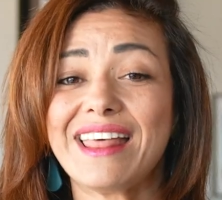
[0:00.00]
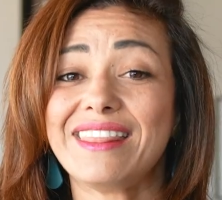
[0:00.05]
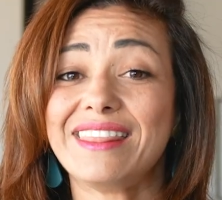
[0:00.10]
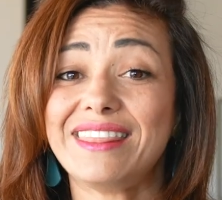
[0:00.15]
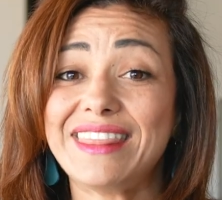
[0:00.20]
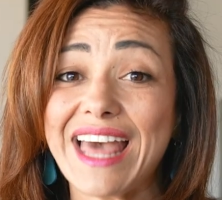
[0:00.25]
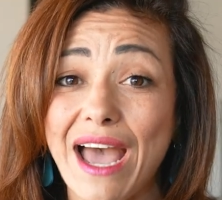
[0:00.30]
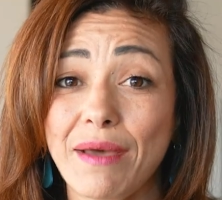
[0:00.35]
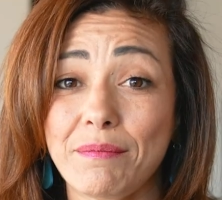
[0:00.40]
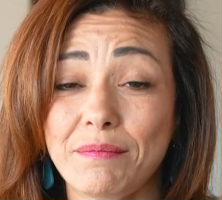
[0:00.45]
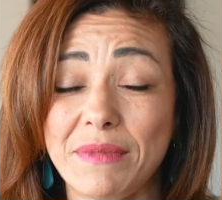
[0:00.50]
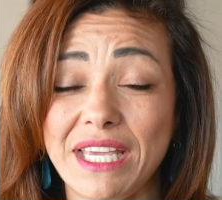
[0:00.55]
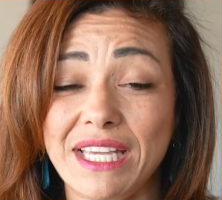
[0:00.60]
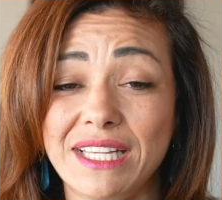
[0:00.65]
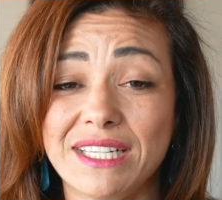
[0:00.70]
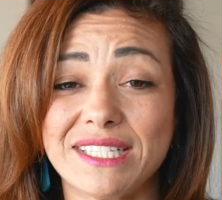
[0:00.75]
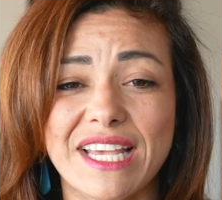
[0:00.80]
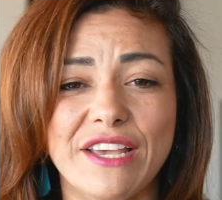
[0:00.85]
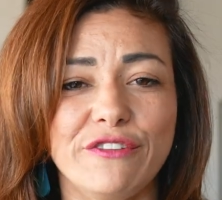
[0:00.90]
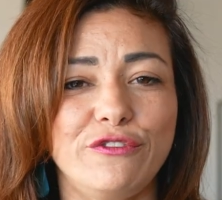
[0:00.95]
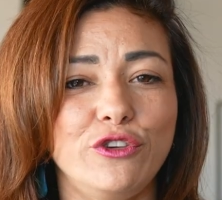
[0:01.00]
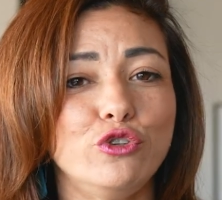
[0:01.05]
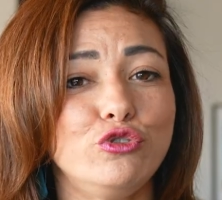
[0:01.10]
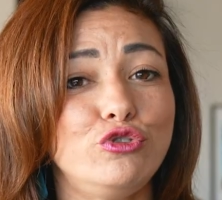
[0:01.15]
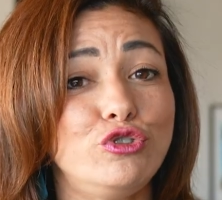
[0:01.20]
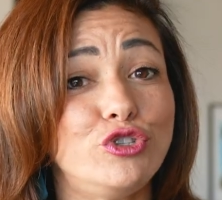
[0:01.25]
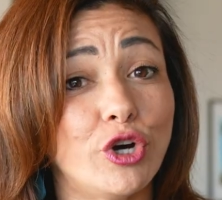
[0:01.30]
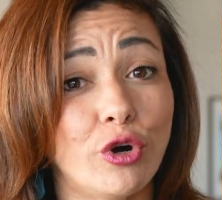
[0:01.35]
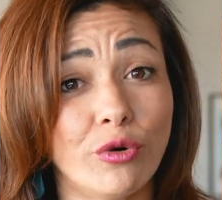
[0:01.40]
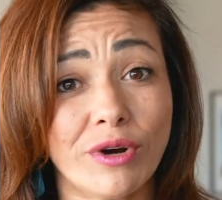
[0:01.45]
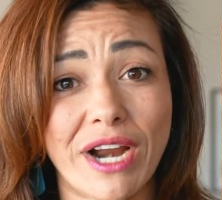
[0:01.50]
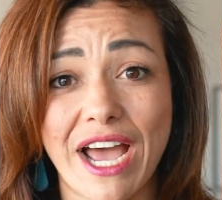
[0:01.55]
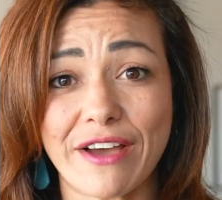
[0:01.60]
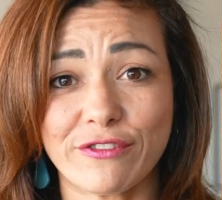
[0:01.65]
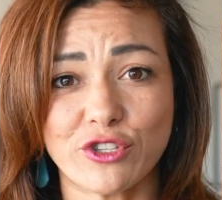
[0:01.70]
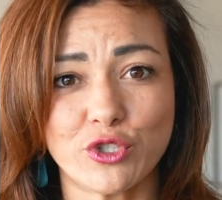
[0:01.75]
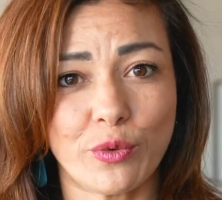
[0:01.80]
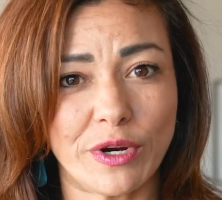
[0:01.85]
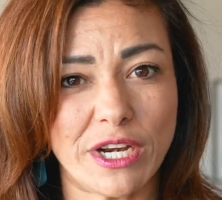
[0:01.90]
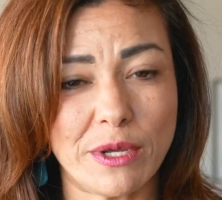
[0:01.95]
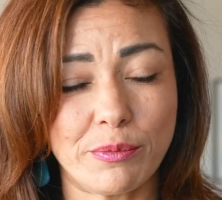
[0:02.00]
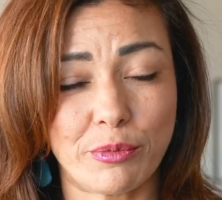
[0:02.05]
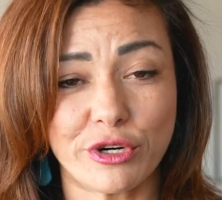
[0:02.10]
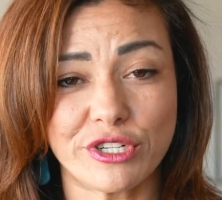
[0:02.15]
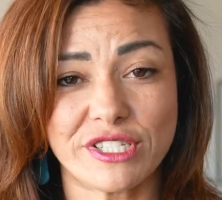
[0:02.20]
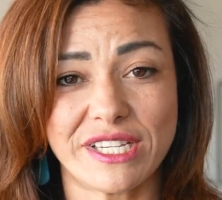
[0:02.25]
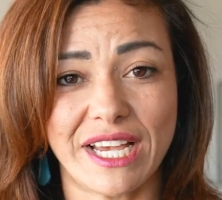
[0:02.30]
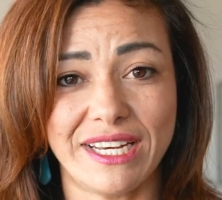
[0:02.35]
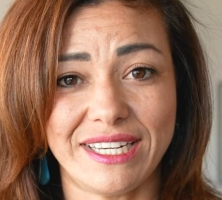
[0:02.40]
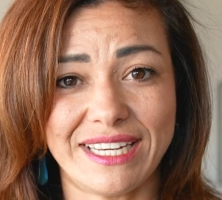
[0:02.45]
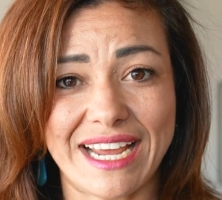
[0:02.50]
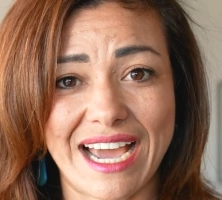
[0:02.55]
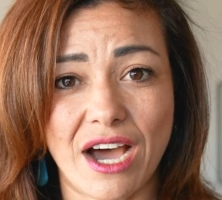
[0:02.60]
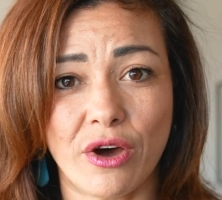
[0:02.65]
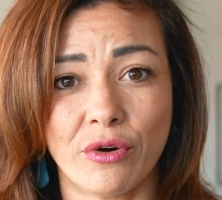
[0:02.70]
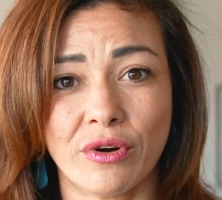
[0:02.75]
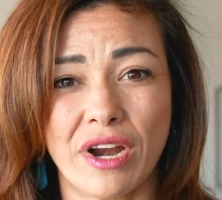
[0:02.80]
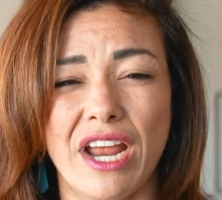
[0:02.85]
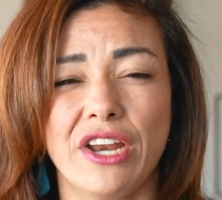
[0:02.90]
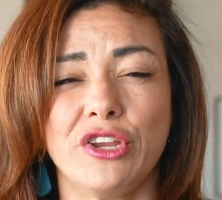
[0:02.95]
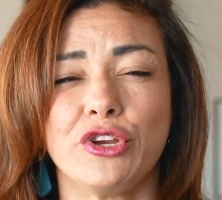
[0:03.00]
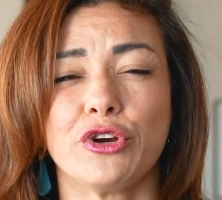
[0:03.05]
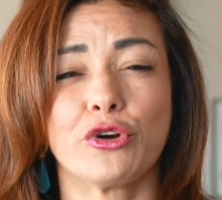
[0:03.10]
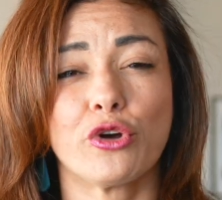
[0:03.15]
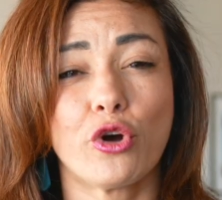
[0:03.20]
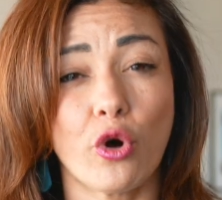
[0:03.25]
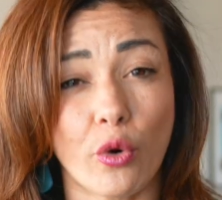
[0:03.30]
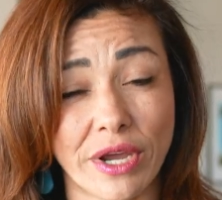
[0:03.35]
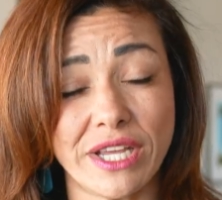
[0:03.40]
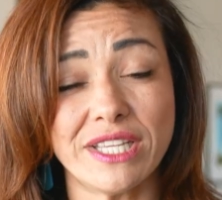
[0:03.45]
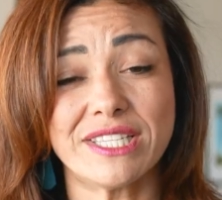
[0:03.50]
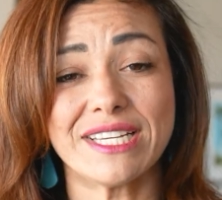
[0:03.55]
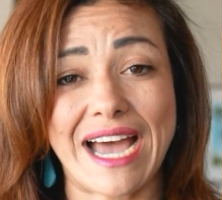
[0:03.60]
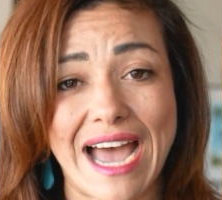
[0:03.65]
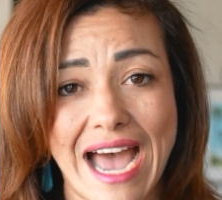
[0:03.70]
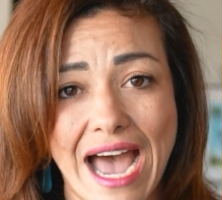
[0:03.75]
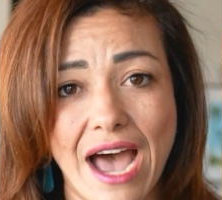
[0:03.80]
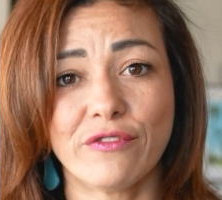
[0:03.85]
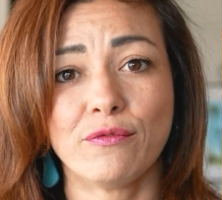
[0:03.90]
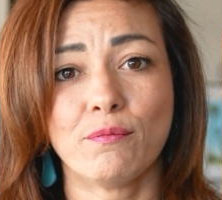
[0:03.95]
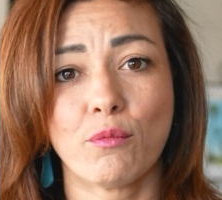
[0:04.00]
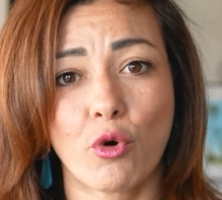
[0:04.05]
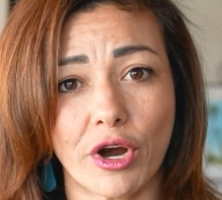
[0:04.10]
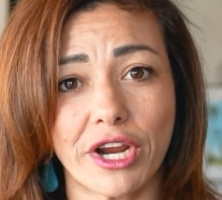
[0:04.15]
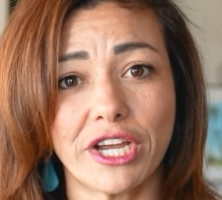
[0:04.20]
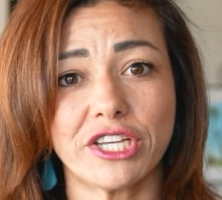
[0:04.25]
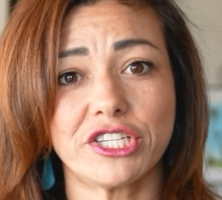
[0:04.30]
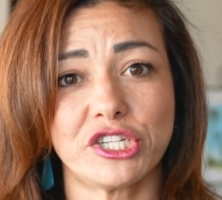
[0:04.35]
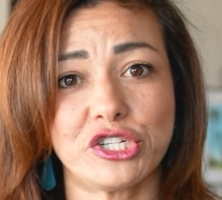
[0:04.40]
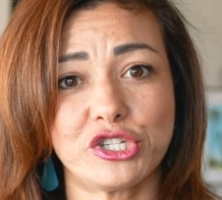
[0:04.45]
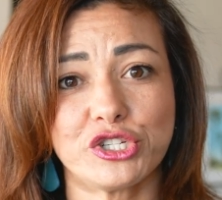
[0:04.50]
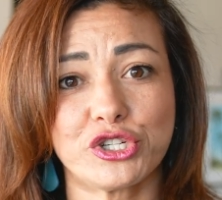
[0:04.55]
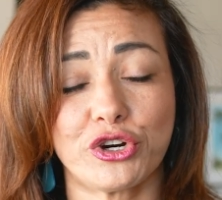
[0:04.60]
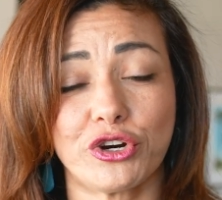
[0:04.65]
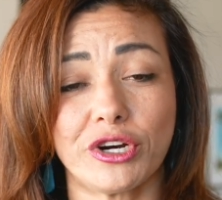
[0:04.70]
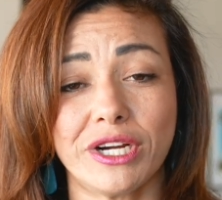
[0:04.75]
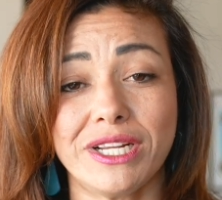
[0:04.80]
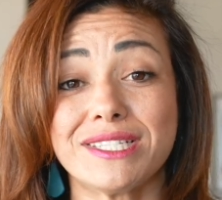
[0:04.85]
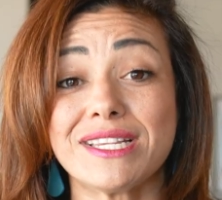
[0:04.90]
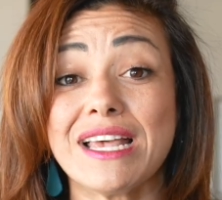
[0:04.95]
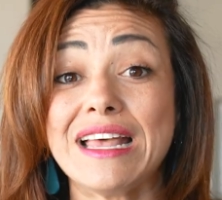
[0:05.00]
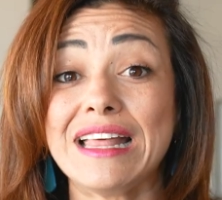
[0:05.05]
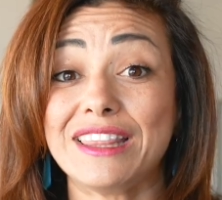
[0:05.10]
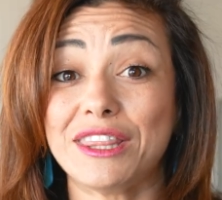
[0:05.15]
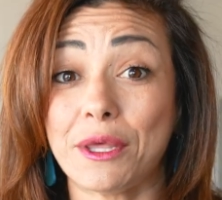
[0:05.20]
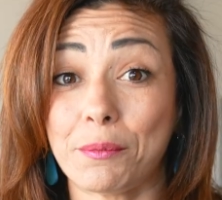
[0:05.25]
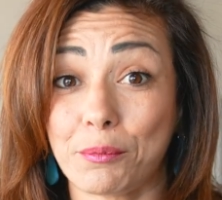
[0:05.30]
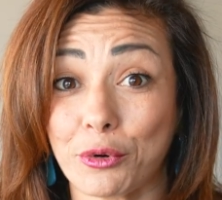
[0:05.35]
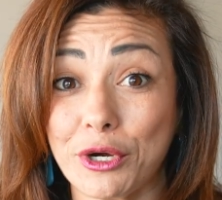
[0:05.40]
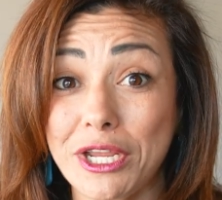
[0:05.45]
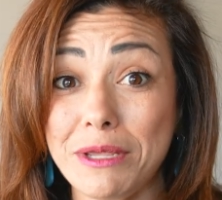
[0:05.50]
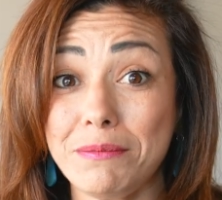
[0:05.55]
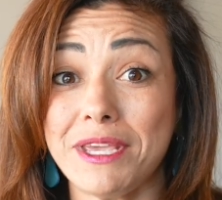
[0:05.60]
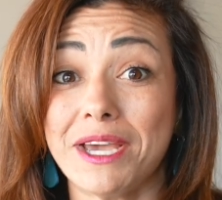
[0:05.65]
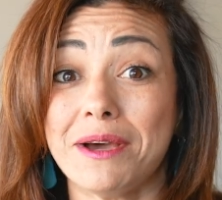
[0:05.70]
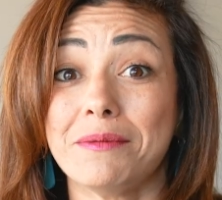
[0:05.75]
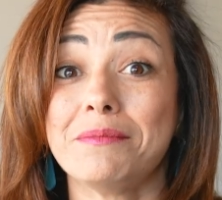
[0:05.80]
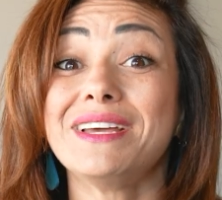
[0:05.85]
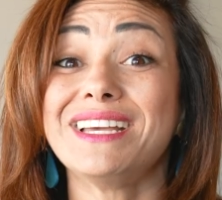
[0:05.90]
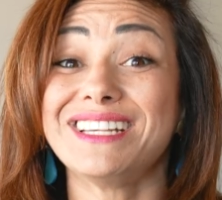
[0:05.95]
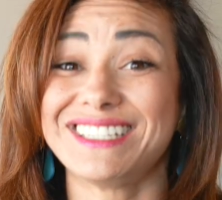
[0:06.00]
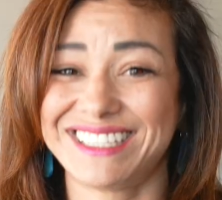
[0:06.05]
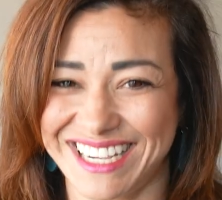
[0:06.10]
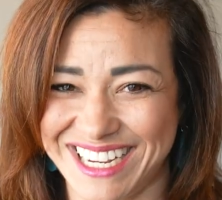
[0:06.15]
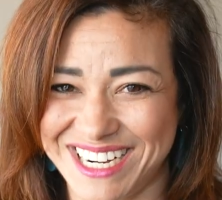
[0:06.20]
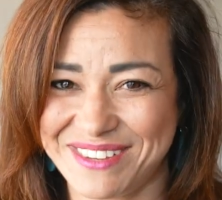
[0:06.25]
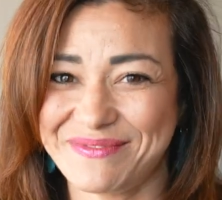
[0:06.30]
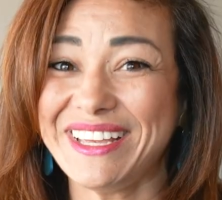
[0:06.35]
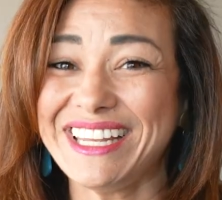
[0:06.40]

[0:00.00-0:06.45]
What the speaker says: That means if you don't have 20% down and you're going to have mortgage insurance, the premium is gonna be